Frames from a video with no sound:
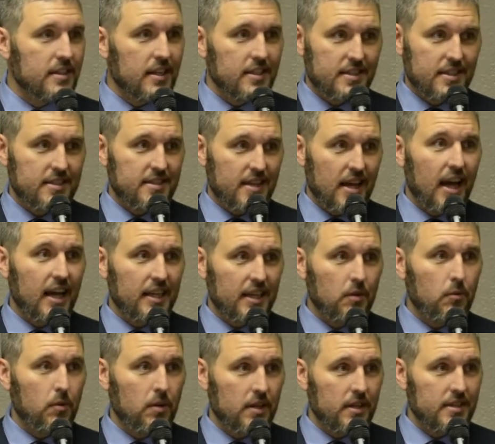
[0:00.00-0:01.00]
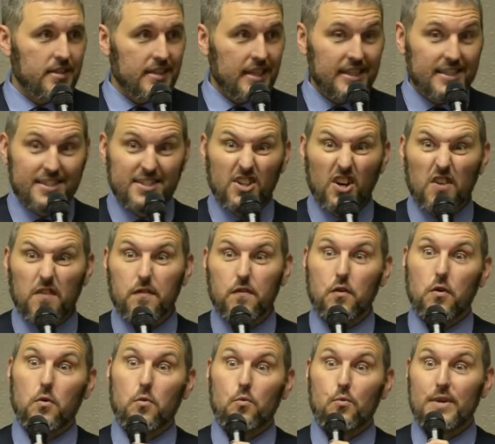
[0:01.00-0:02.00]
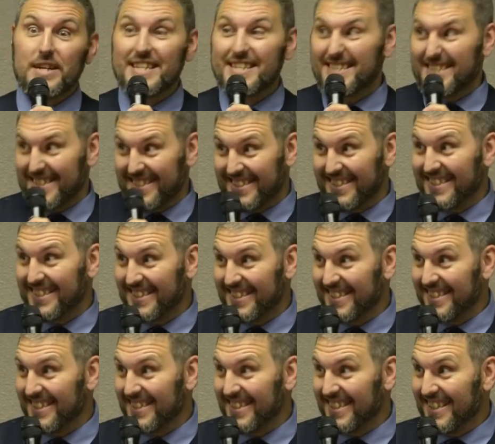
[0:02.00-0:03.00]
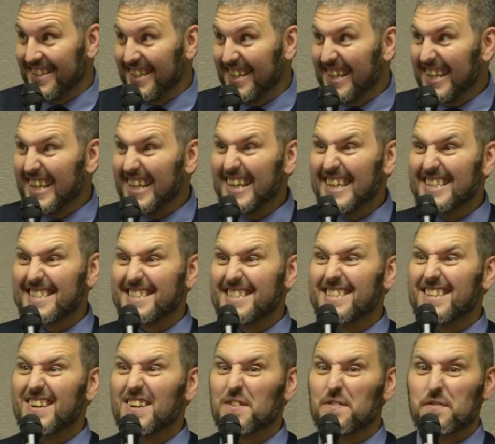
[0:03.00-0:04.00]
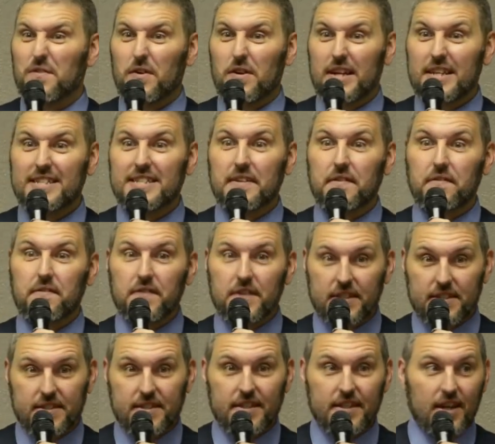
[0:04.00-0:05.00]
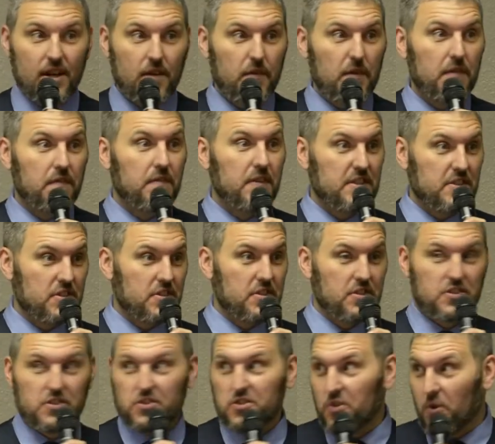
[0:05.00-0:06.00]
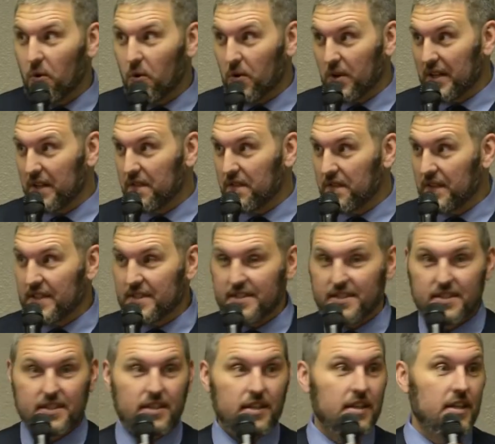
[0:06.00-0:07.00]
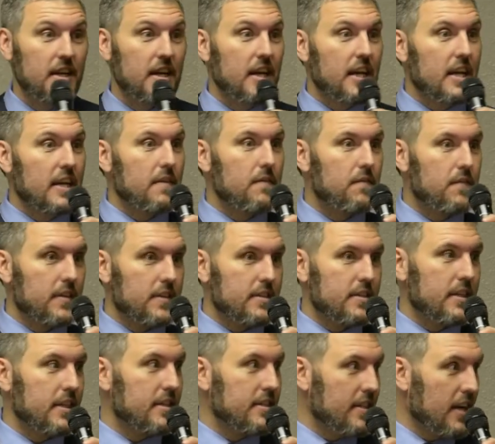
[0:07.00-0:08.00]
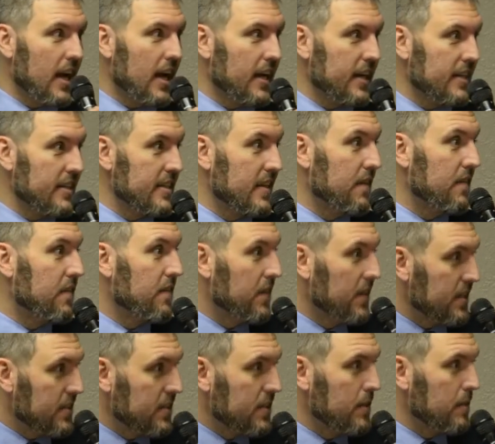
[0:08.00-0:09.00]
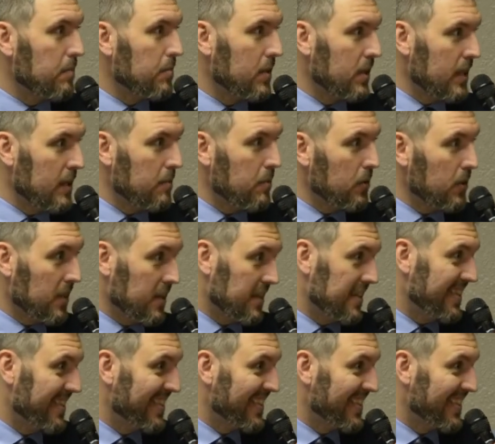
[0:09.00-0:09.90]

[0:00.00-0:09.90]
That's exactly what it is. It's done for a reason. It's done for because he fits the narrative, he fits the story, he fits the he fits the antagonist, he fits the playbook.